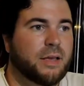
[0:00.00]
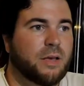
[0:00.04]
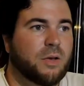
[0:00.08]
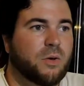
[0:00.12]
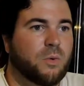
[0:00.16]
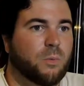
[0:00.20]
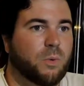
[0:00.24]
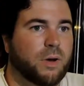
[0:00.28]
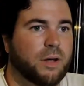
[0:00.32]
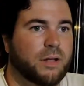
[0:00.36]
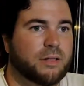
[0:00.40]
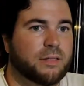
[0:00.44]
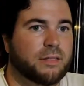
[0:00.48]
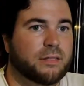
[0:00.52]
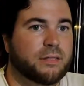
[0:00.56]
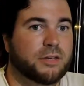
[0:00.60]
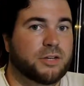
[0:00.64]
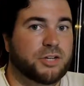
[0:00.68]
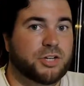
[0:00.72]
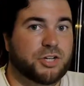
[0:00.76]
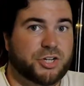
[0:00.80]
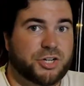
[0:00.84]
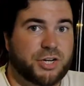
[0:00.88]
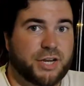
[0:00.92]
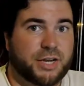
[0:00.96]
when the
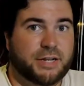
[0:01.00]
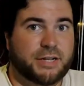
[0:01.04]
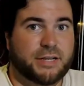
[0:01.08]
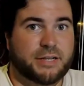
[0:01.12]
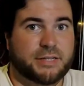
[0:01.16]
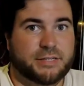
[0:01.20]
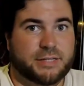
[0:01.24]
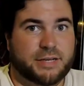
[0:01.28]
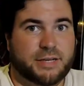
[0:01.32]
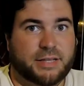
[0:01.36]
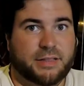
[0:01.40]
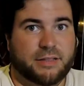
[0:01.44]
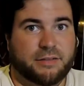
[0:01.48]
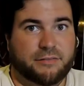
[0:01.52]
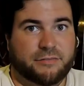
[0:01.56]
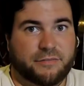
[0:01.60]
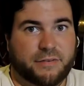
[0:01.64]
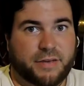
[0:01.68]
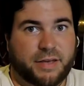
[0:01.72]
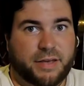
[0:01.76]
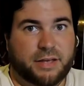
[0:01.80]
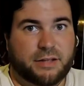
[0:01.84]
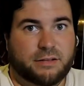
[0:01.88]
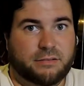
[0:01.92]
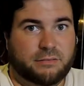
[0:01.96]
shit is hitting the
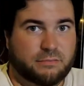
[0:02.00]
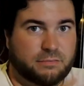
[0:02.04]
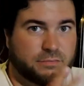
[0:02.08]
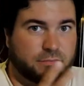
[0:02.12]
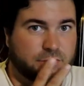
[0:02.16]
fan,